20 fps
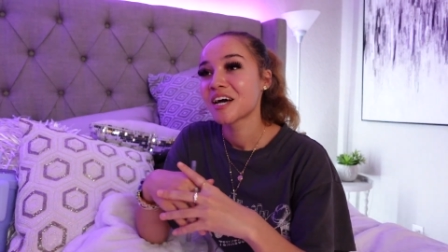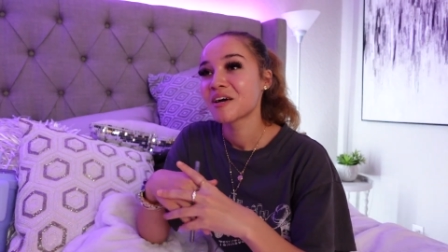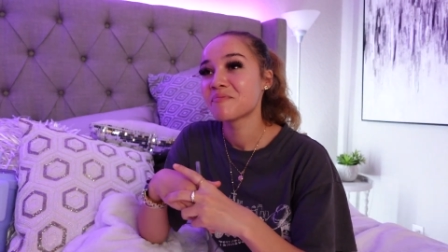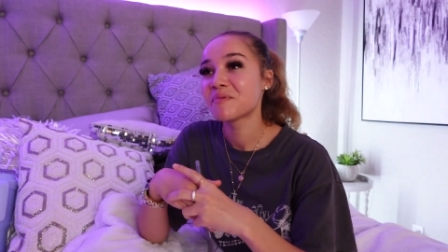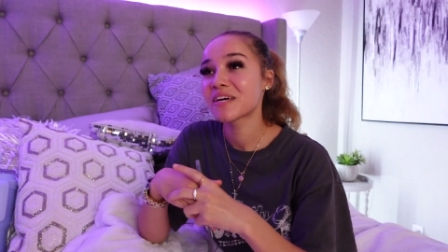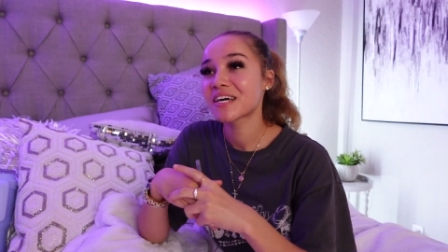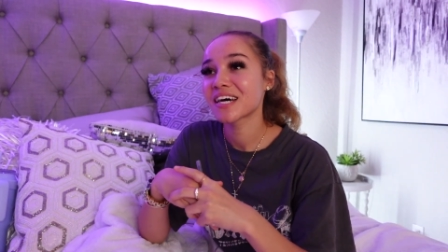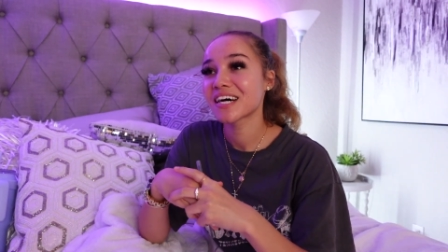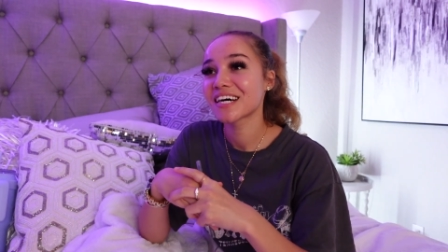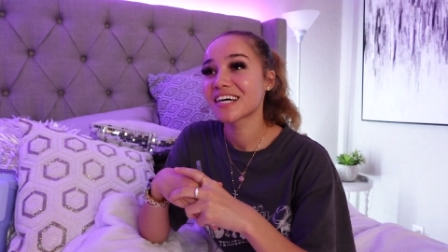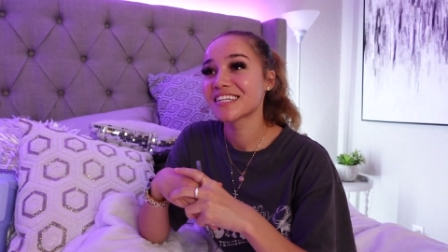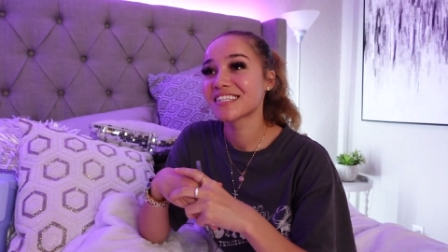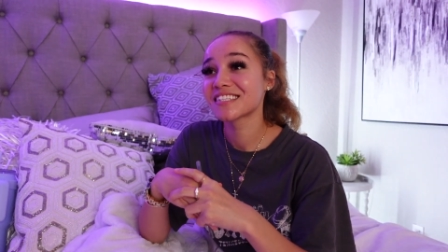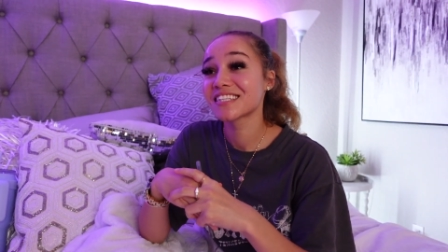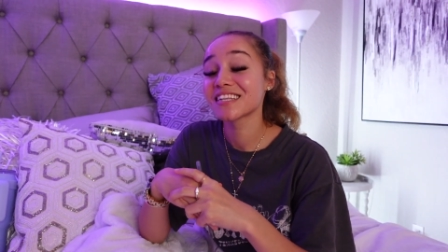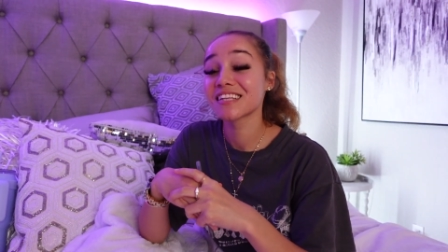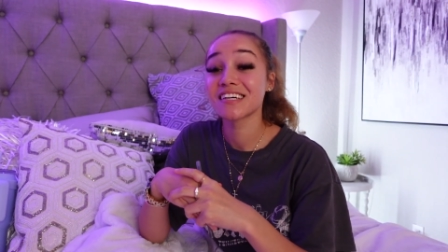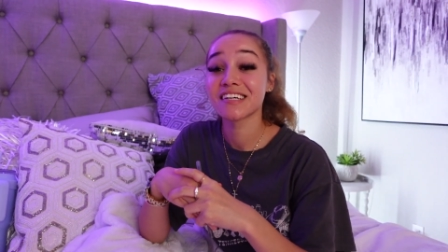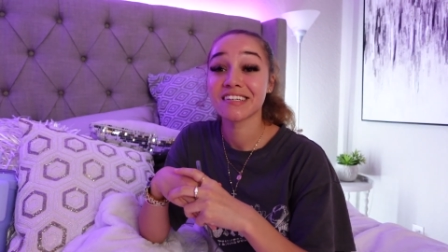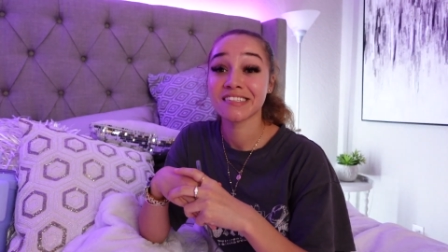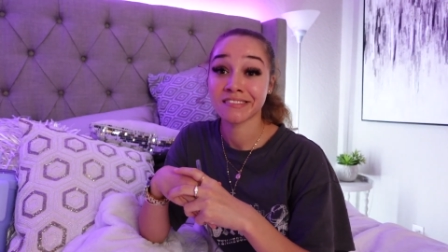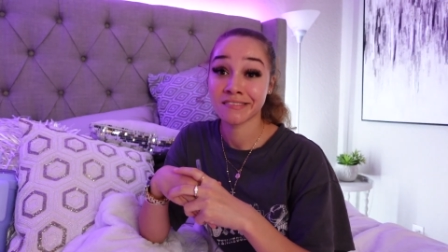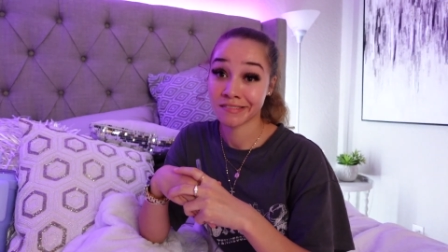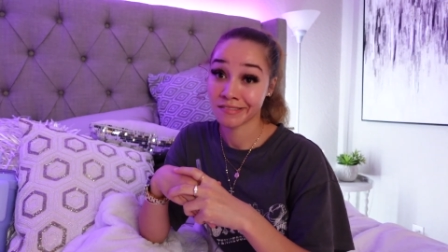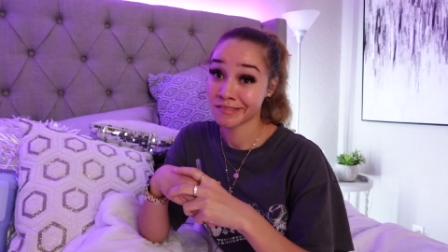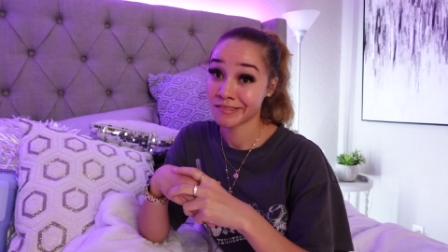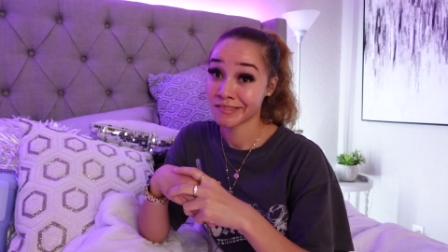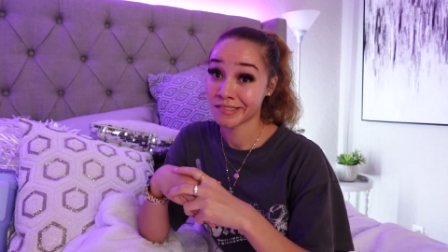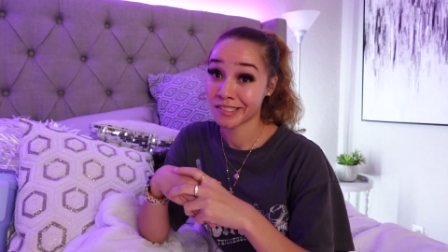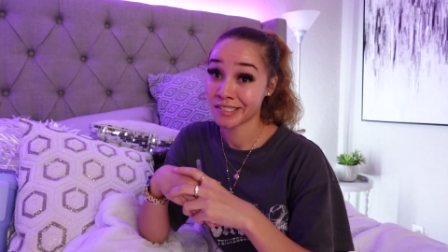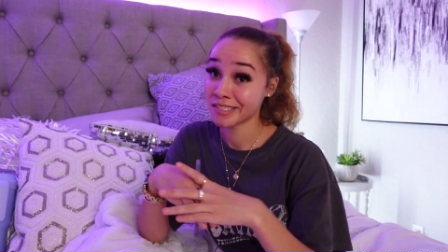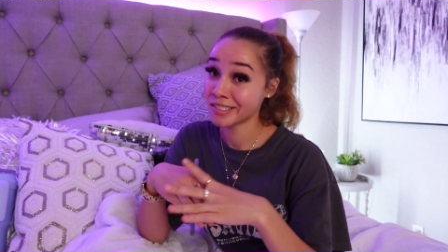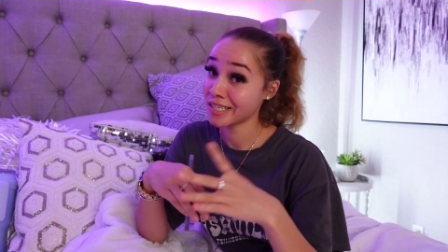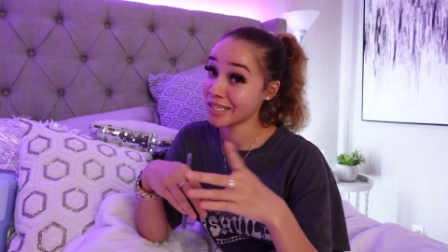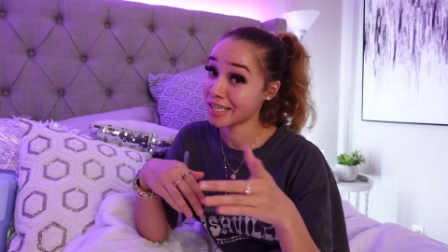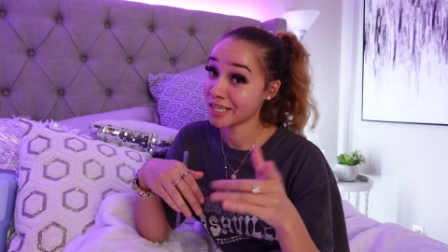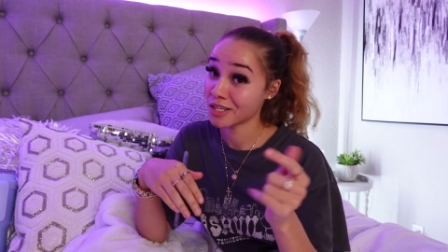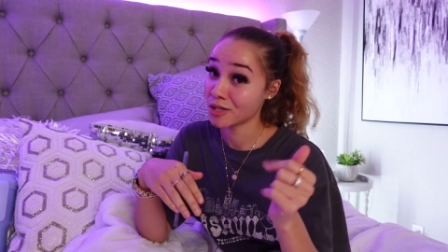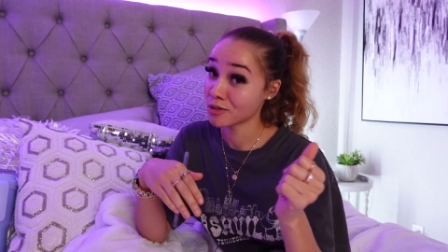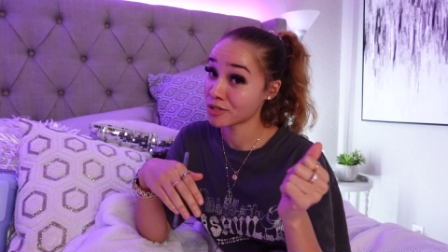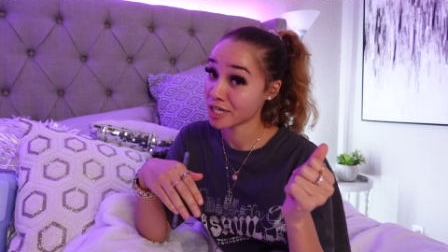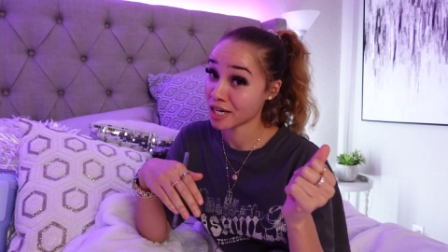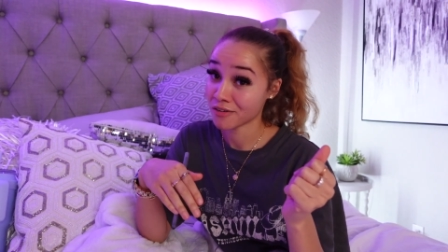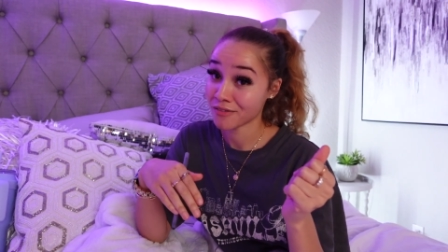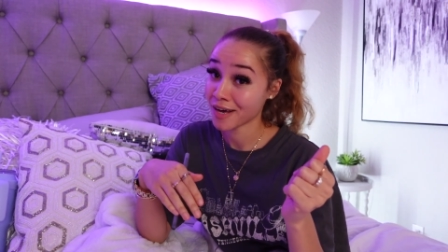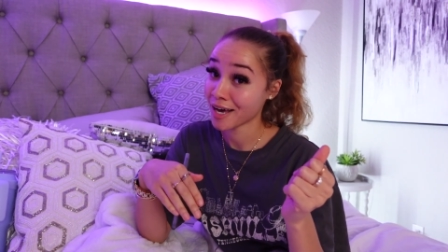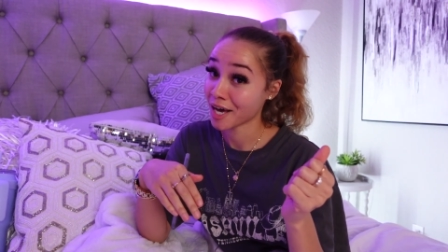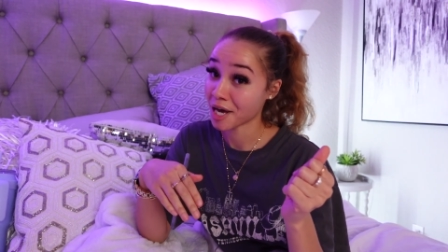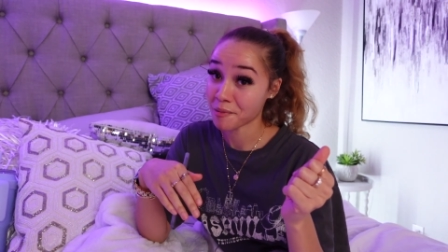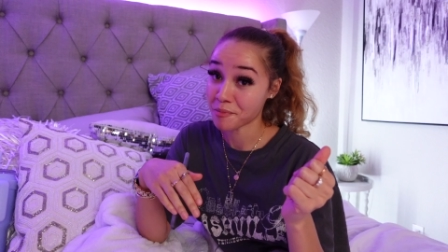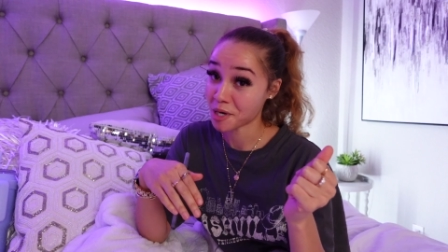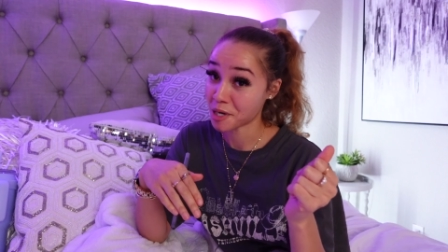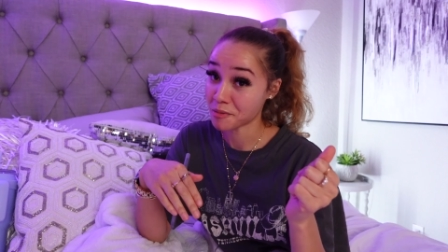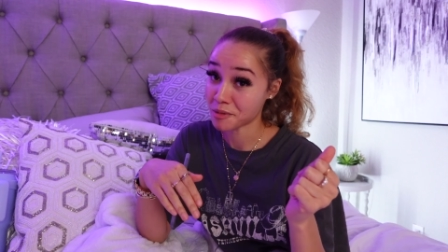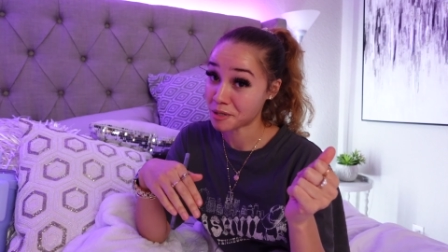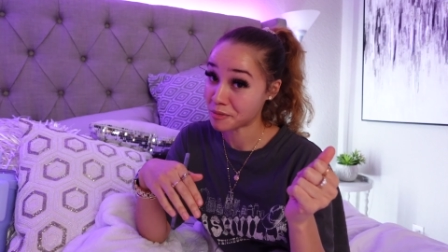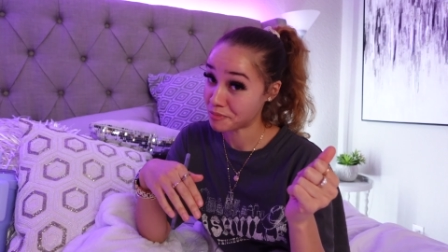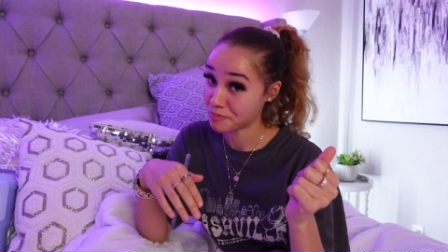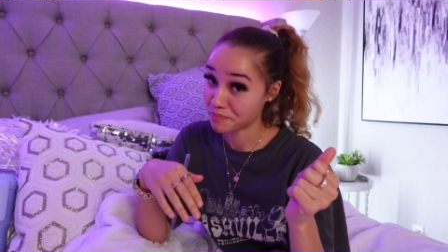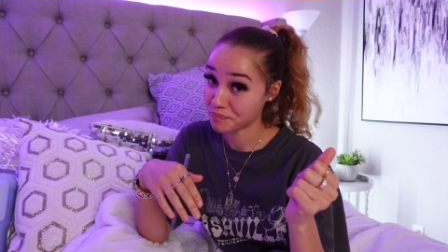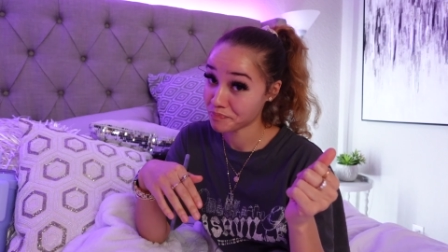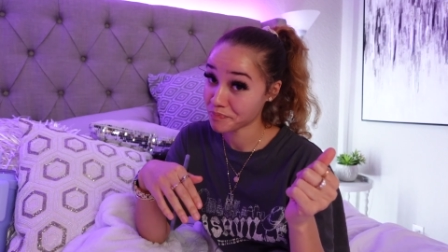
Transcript: because look, seek and you shall find, baby.